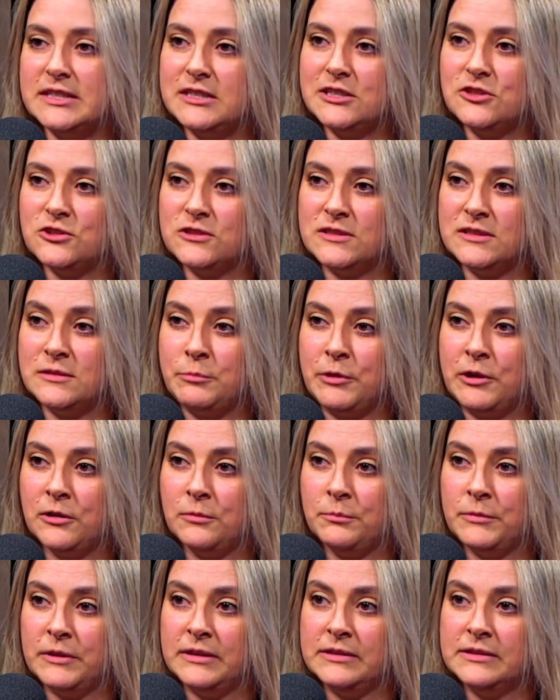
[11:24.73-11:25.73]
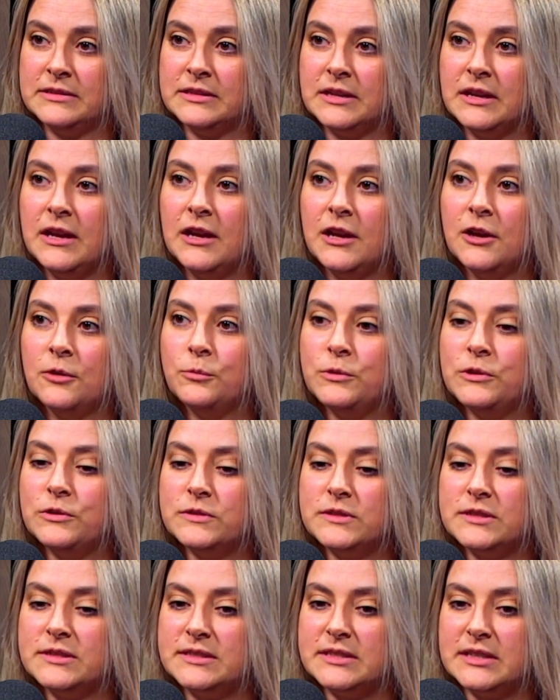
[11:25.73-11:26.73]
agency department, we used
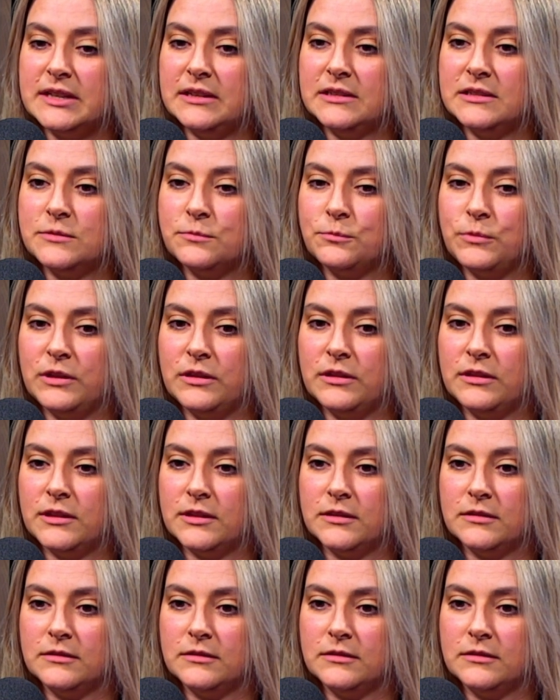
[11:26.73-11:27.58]
to sit with